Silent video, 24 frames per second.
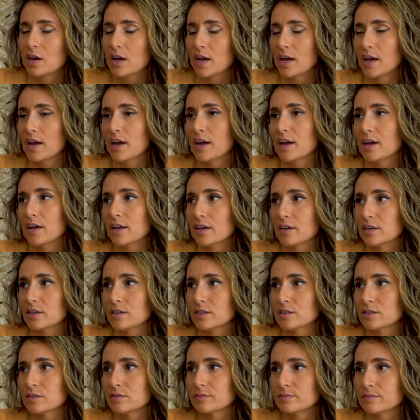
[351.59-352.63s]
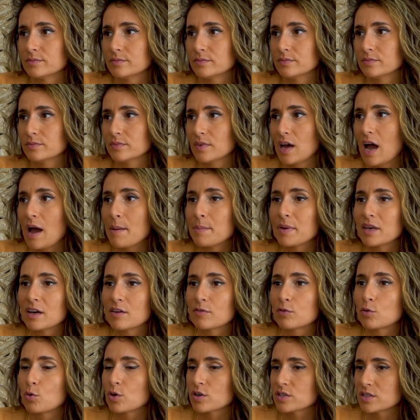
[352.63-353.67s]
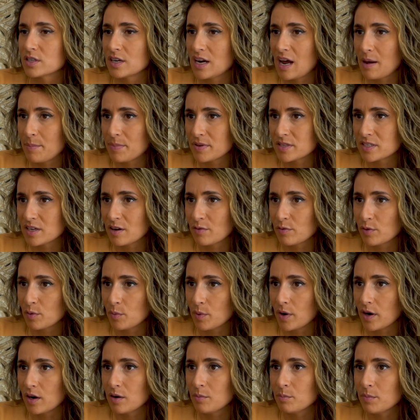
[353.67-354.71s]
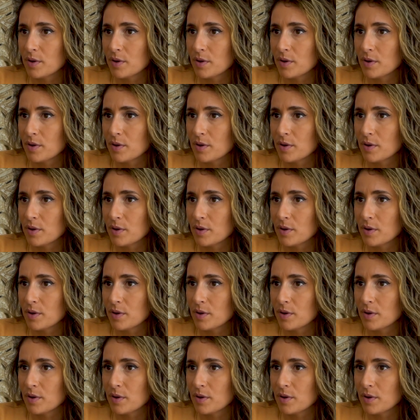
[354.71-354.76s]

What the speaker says: And I mean, of course it happens everywhere,